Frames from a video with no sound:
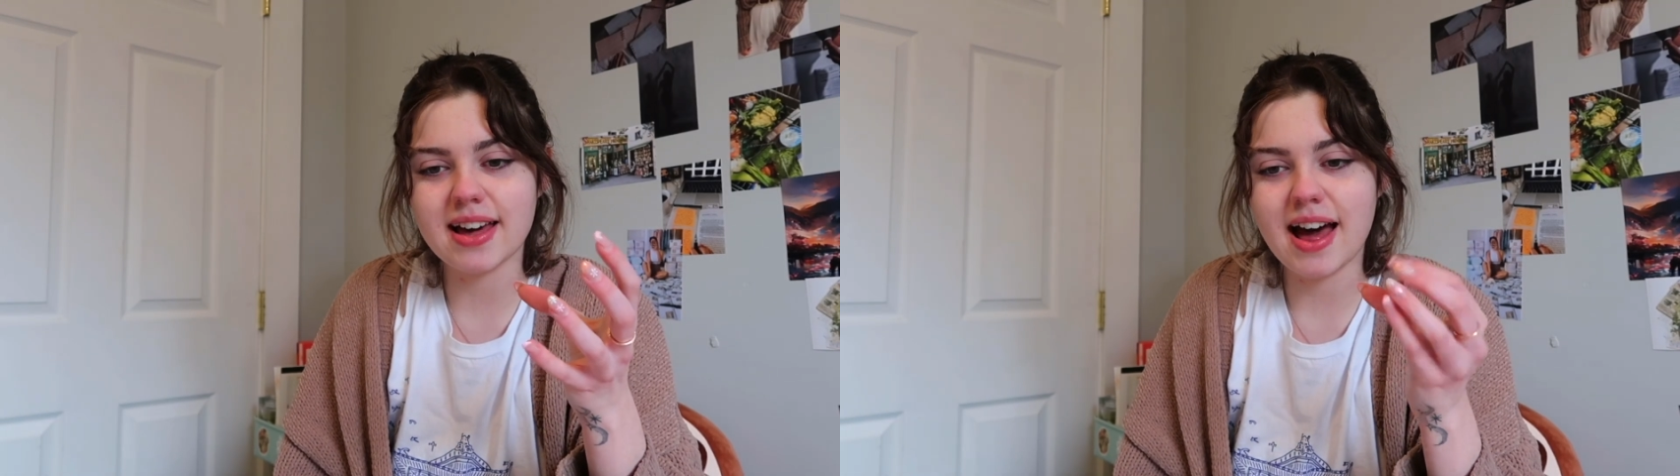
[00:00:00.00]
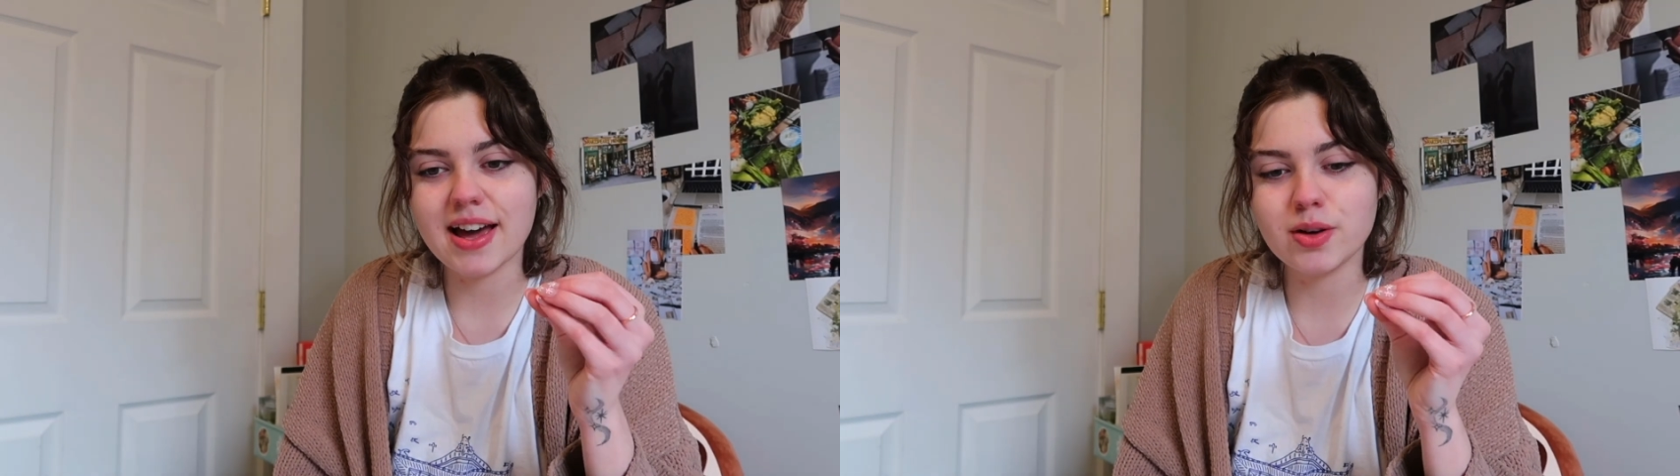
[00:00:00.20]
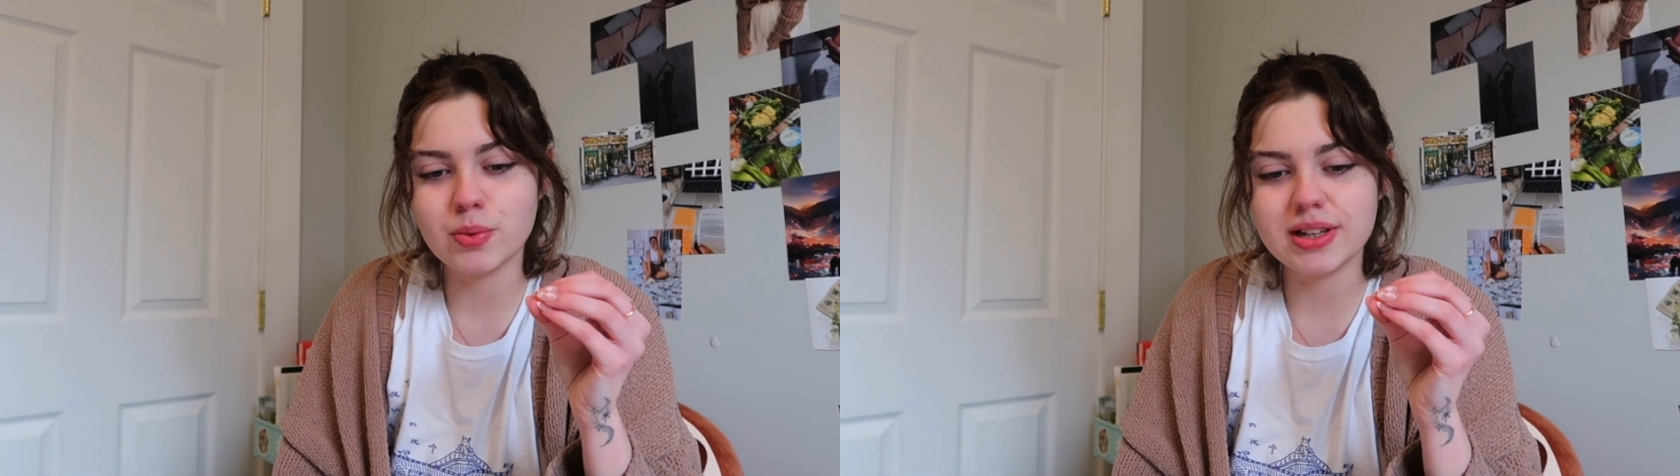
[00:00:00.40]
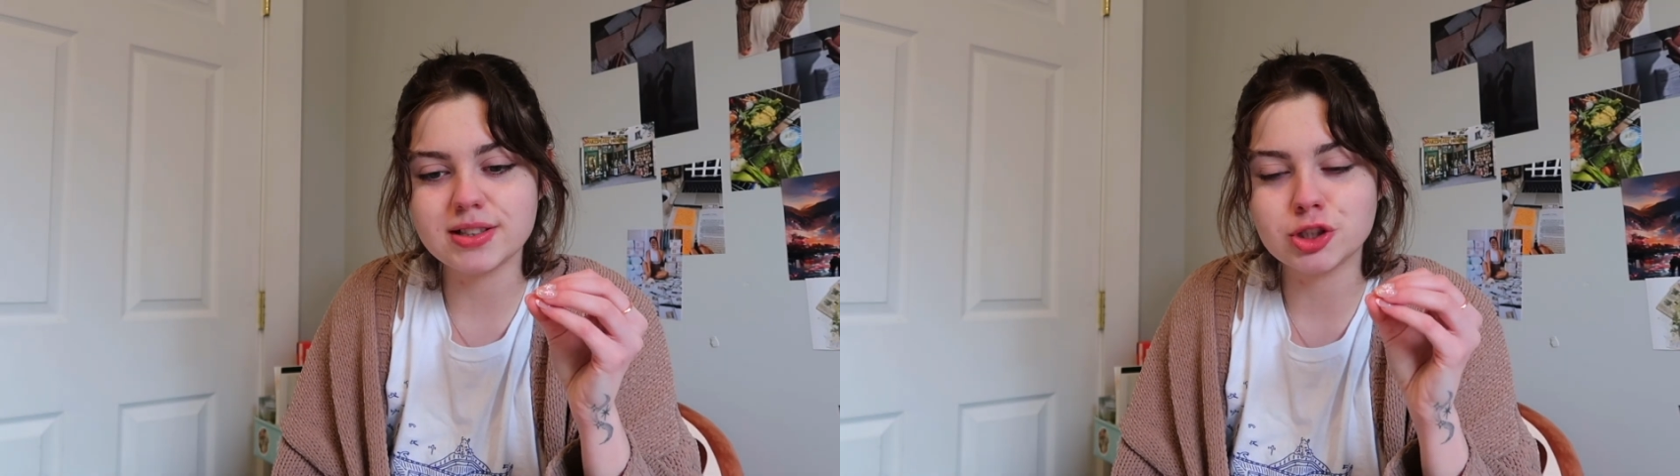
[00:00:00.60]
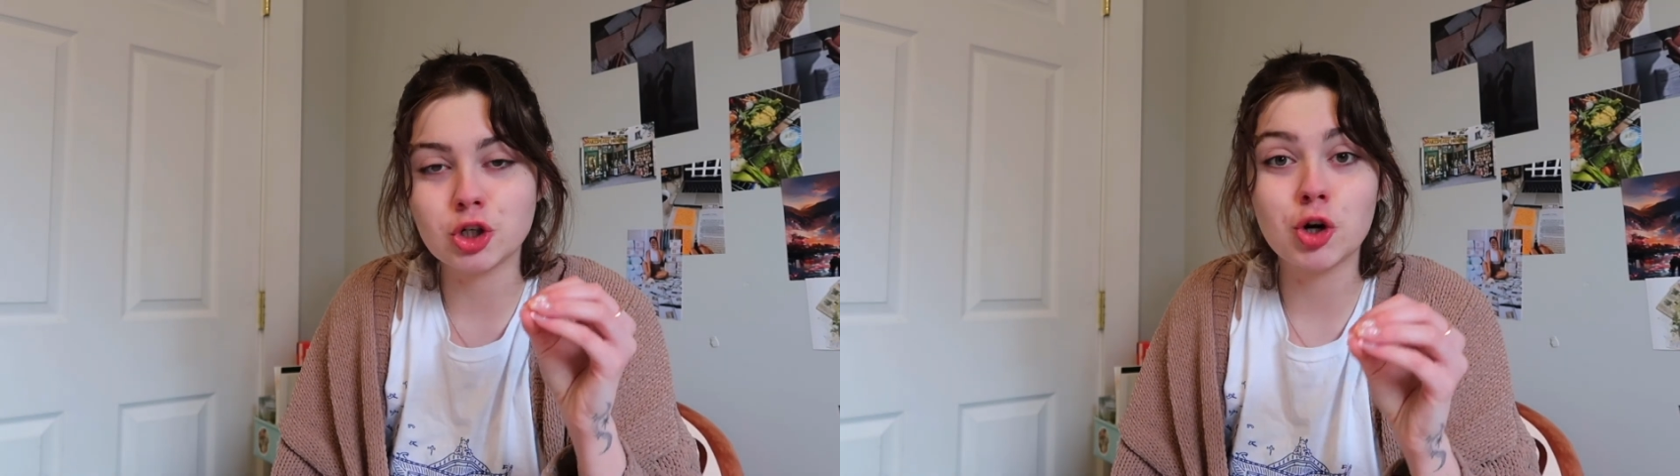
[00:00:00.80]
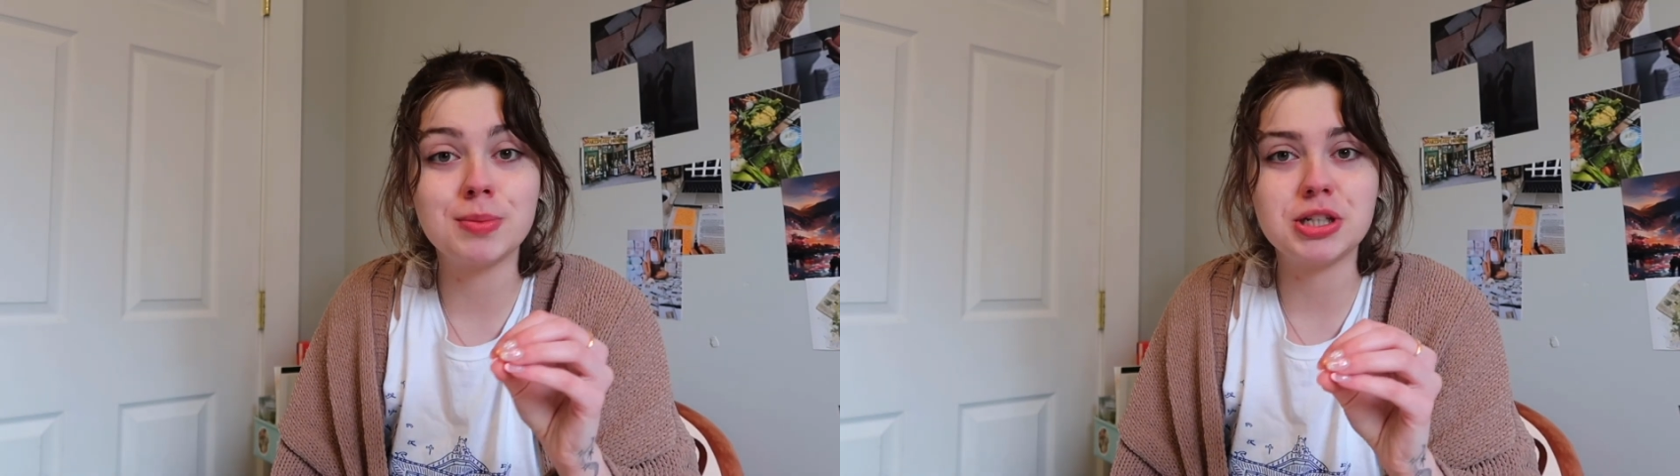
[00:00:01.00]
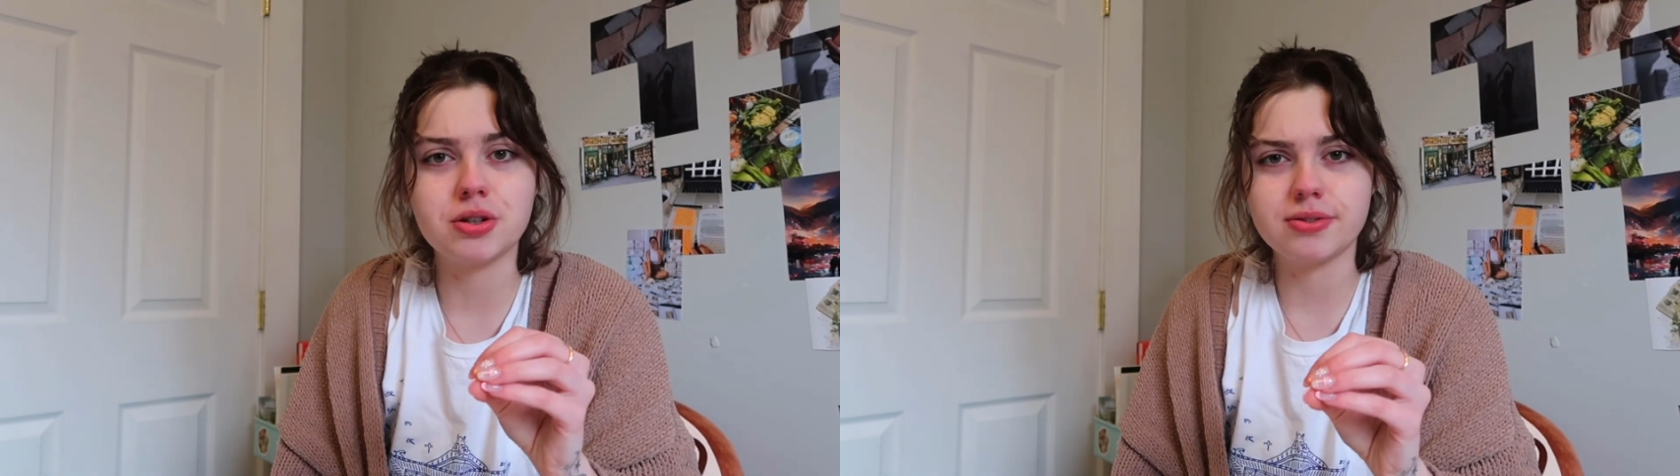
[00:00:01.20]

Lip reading: I will determine your